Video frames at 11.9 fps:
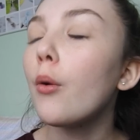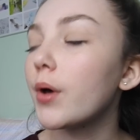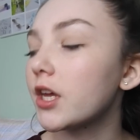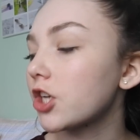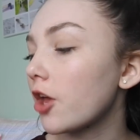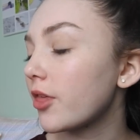
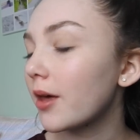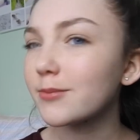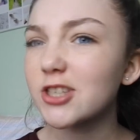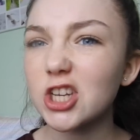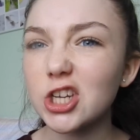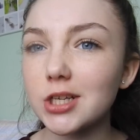which I think I'm
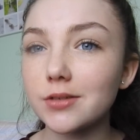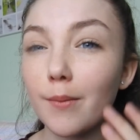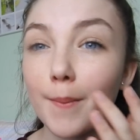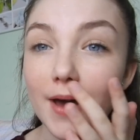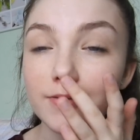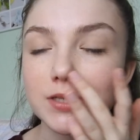just going to use for
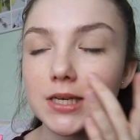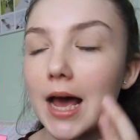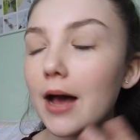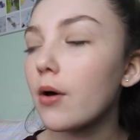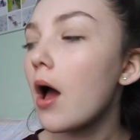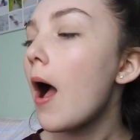maths
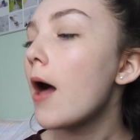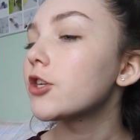now.